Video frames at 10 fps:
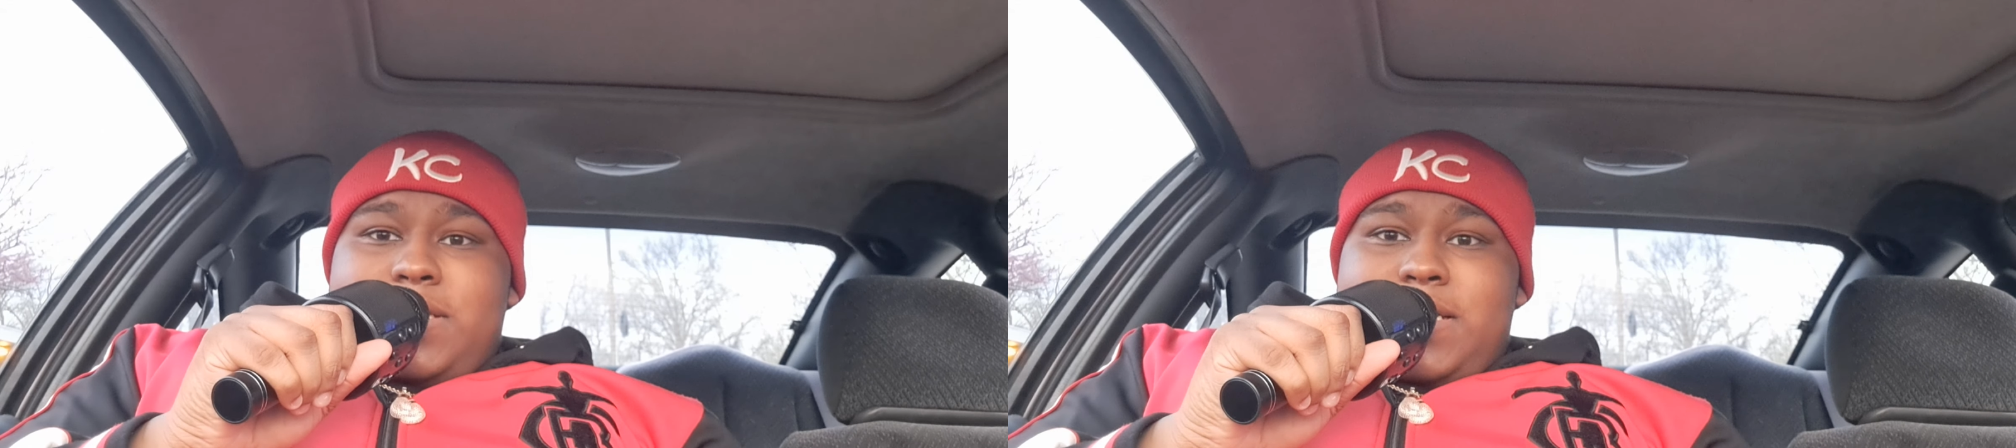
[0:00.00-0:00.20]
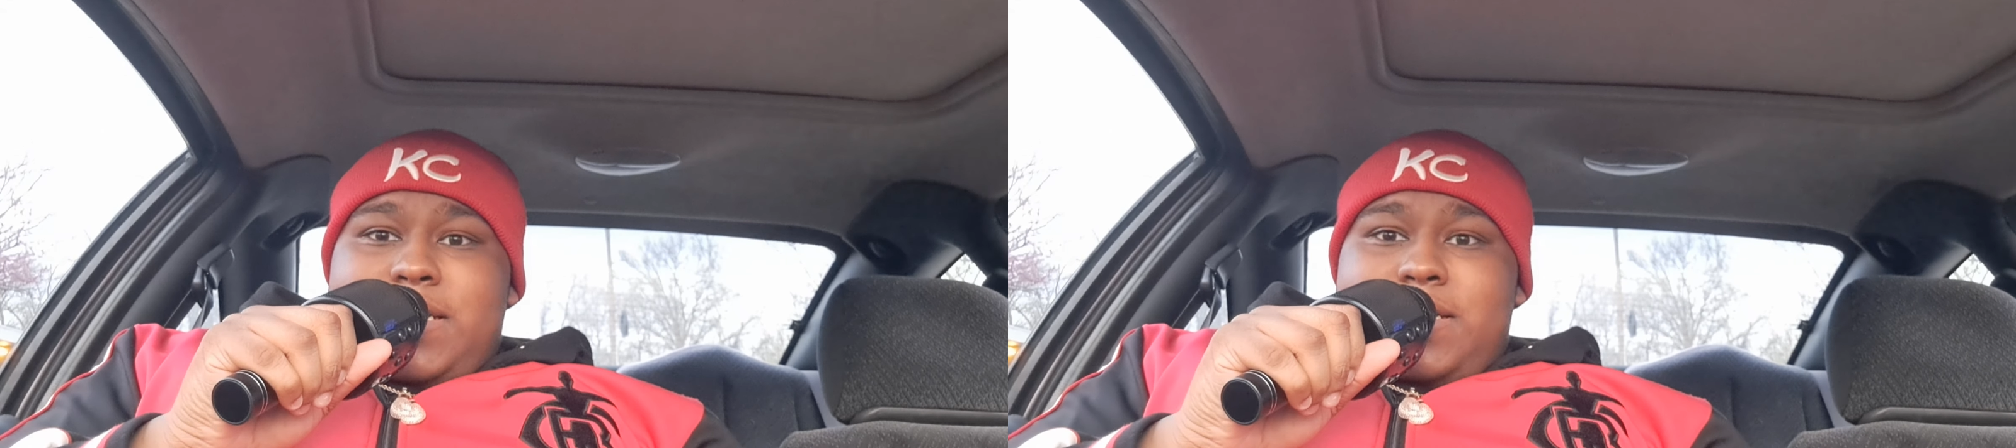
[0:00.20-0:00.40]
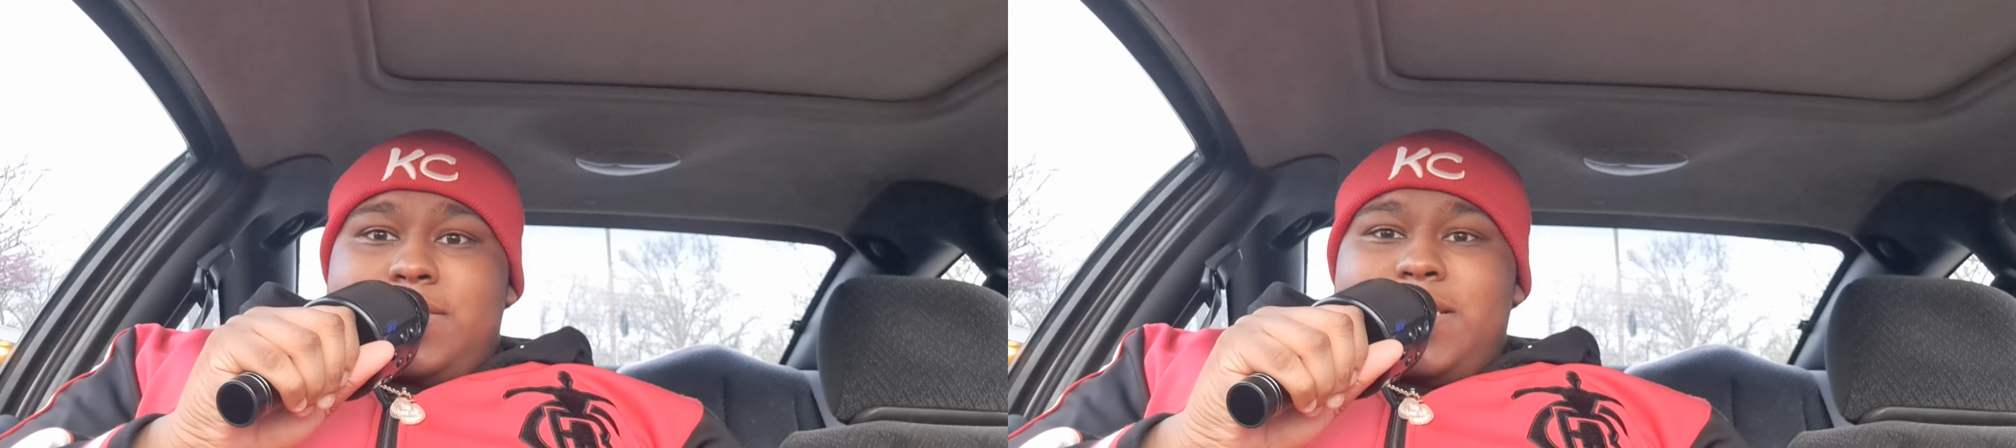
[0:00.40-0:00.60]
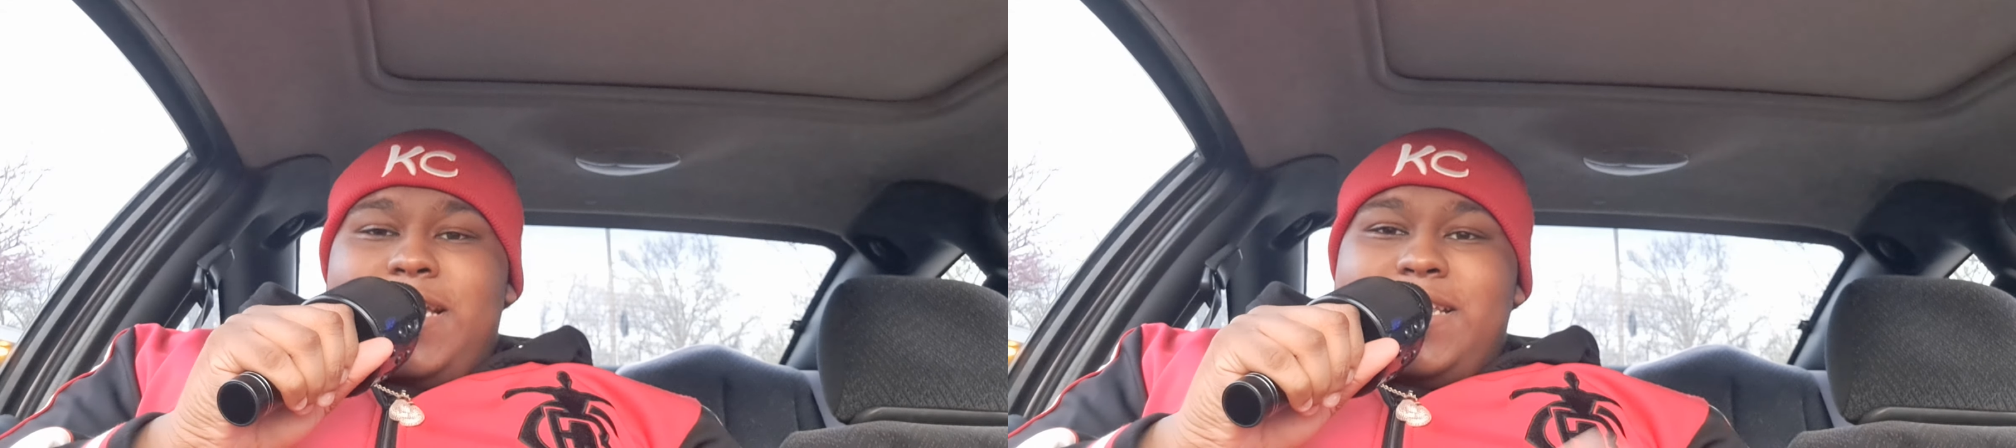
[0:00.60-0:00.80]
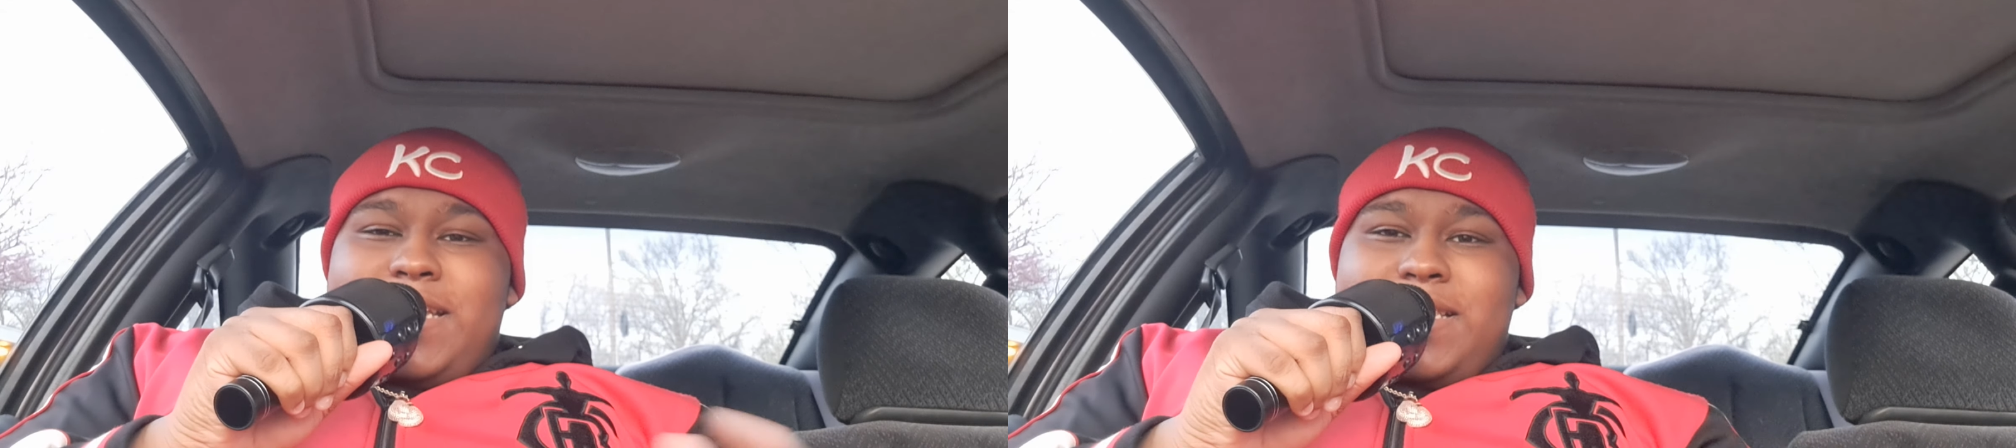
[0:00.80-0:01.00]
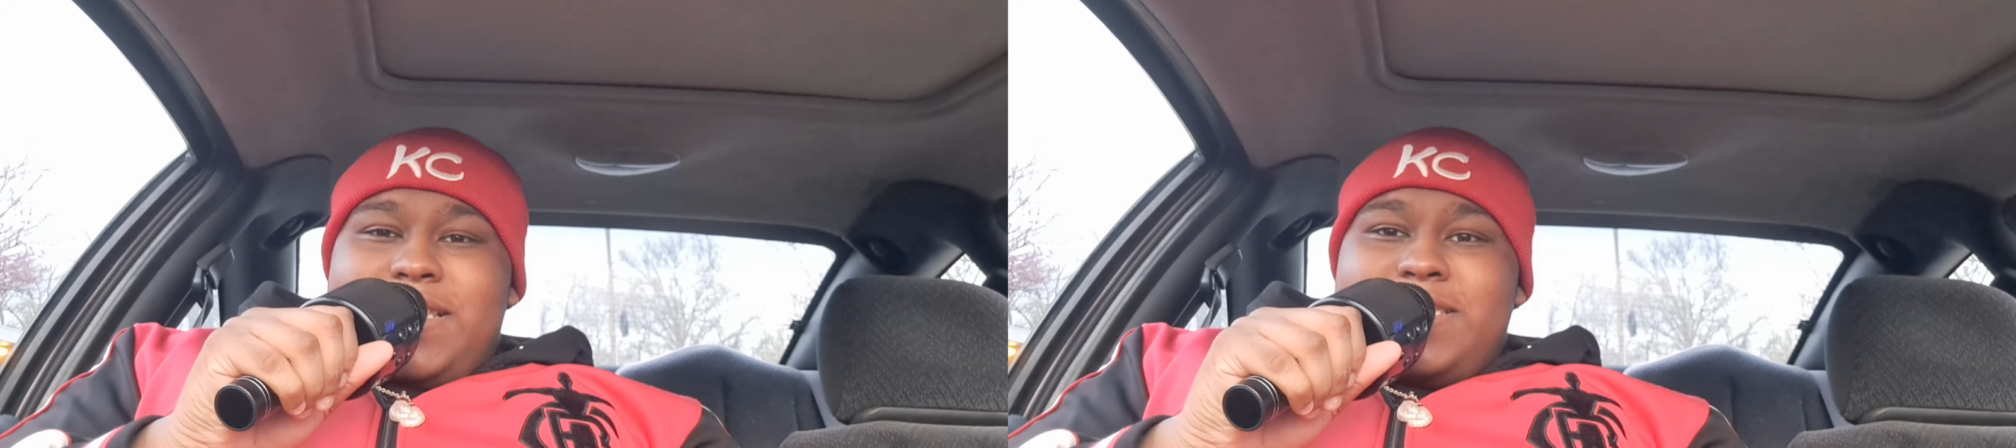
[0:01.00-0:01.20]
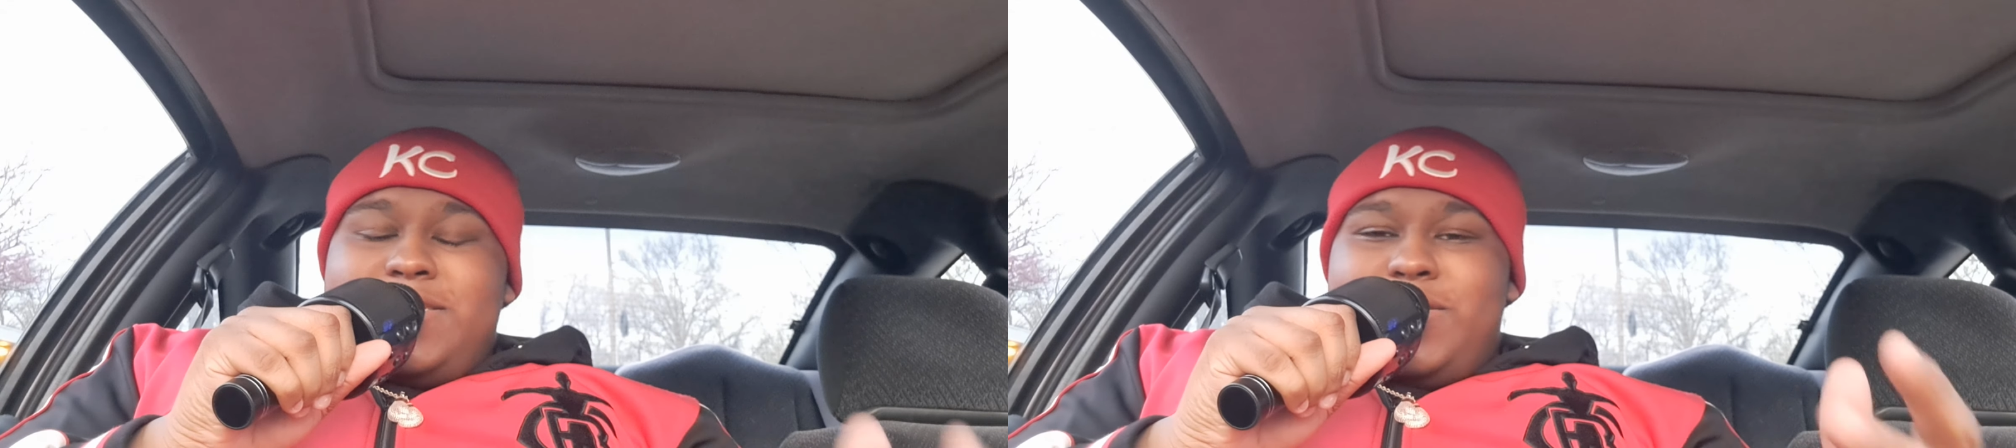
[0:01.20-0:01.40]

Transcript: things. He did this